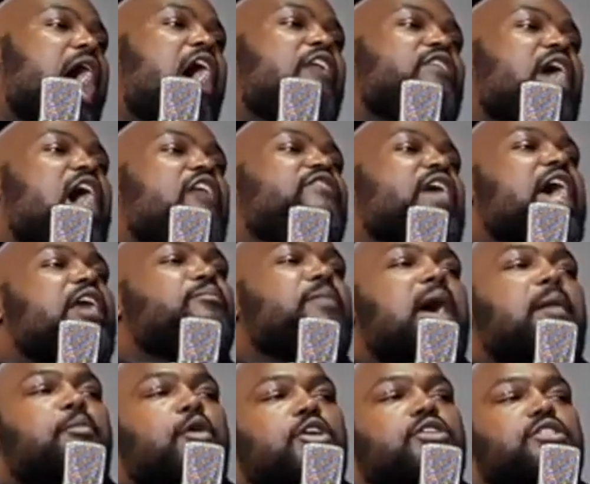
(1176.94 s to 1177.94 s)
I've had my
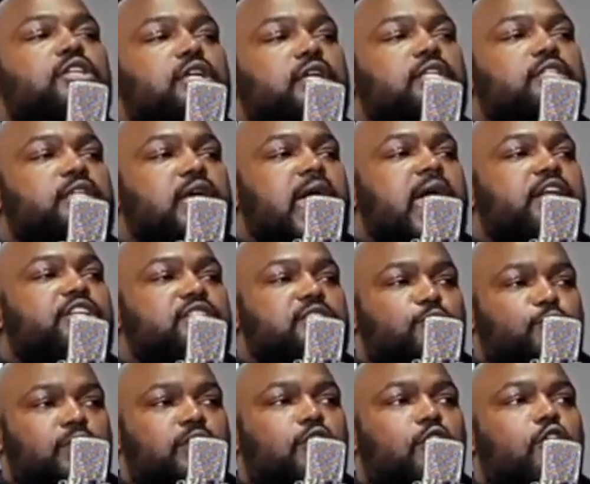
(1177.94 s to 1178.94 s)
personal interactions
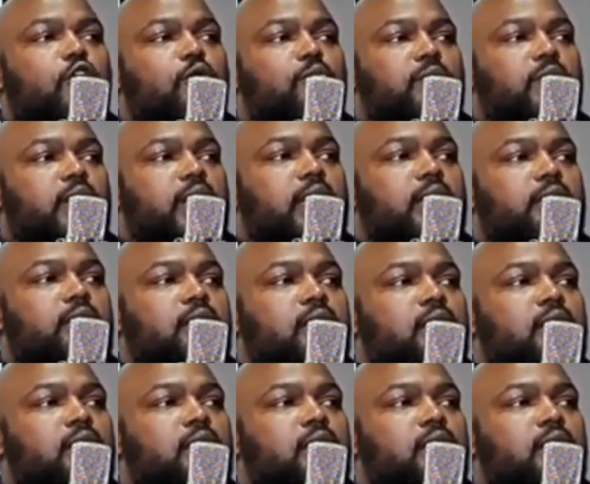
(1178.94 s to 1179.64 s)
with the homie, right?